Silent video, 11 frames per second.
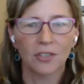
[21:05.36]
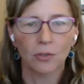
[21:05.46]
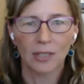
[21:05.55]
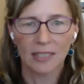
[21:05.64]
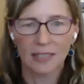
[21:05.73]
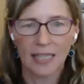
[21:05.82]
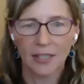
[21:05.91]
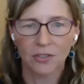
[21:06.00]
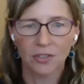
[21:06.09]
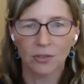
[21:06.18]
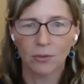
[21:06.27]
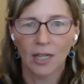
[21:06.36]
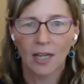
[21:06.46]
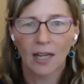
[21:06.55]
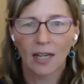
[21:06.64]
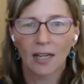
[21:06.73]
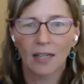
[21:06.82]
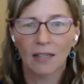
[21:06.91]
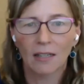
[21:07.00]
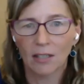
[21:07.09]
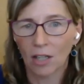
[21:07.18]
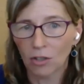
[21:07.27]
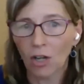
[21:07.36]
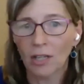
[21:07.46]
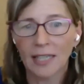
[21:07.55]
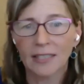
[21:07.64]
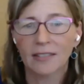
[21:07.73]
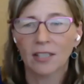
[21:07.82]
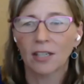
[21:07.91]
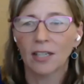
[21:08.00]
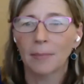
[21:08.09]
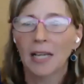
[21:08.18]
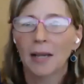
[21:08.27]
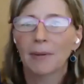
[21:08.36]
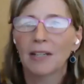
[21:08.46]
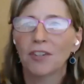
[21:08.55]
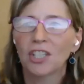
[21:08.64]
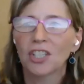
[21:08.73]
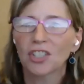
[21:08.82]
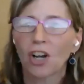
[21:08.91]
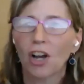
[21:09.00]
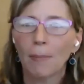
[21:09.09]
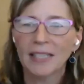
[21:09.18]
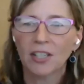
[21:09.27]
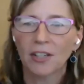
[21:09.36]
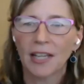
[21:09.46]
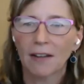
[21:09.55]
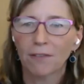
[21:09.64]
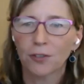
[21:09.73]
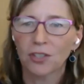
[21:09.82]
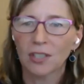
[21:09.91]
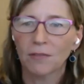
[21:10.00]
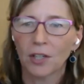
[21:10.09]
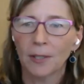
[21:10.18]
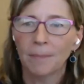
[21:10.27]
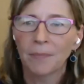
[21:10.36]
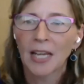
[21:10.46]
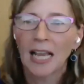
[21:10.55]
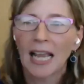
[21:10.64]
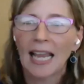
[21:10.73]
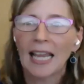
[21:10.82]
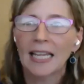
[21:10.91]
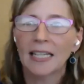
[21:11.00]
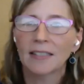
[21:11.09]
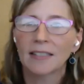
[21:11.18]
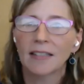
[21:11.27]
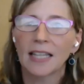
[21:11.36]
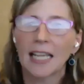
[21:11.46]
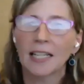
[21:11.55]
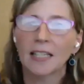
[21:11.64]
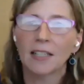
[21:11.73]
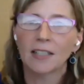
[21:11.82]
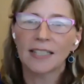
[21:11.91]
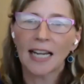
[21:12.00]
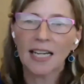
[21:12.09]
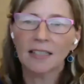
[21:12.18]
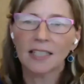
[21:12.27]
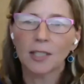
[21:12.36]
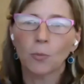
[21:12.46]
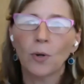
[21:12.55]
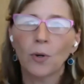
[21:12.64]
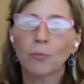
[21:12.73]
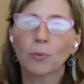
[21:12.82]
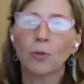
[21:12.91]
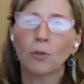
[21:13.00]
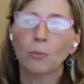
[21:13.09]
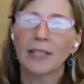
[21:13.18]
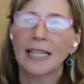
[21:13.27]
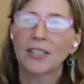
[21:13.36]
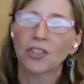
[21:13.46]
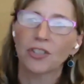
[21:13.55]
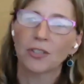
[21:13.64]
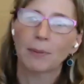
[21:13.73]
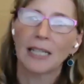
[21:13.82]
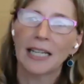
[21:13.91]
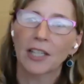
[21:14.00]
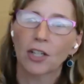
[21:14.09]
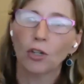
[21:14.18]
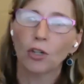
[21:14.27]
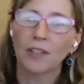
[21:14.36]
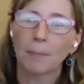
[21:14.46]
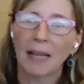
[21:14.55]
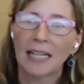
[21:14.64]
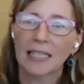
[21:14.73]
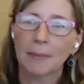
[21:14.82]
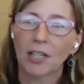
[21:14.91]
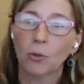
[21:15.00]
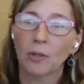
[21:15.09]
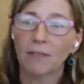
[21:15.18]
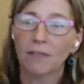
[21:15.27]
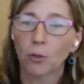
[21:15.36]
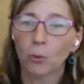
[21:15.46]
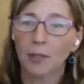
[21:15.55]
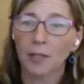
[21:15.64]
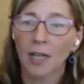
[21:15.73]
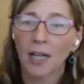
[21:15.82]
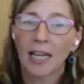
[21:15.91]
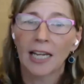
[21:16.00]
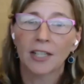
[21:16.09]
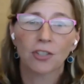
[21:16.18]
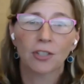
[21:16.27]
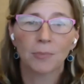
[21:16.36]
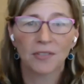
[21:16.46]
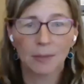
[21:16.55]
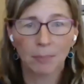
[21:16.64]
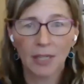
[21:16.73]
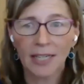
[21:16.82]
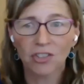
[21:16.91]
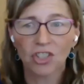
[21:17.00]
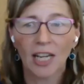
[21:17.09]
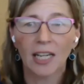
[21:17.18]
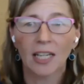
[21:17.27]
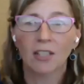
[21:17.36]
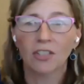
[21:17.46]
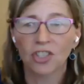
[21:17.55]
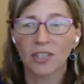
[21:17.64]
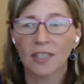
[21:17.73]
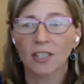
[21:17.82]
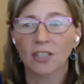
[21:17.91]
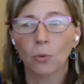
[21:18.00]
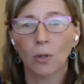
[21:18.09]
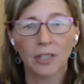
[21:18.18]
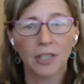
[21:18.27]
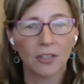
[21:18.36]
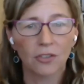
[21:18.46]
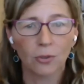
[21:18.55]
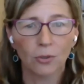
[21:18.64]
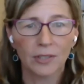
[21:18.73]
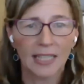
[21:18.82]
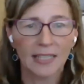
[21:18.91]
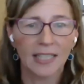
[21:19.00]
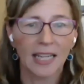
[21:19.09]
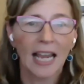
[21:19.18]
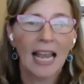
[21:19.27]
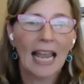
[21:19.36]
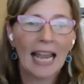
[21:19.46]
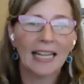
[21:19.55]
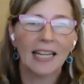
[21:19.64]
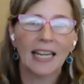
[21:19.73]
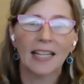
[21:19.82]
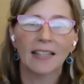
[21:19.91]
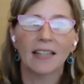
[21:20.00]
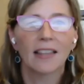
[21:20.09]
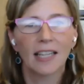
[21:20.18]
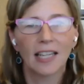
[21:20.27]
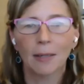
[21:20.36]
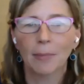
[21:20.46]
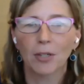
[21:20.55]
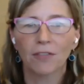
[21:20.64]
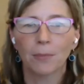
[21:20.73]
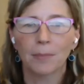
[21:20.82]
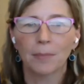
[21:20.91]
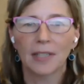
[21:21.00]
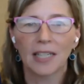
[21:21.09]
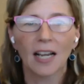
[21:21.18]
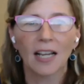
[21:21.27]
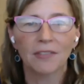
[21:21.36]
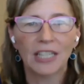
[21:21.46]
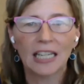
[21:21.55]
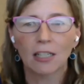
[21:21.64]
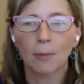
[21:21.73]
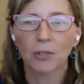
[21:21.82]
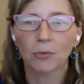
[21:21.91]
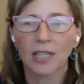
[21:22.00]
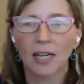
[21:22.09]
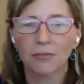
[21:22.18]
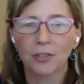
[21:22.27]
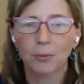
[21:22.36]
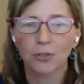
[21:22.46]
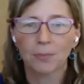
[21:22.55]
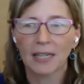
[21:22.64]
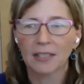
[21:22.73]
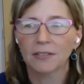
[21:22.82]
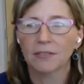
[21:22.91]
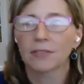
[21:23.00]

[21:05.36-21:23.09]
so that it's down to a lot less time. But if you can just comment on that, first of all. And then secondly, what role will engineers play in the COVID pandemic going forward in terms of supply chain, logistics, quality control, testing, and again, thinking about it from kind of an economic recovery perspective?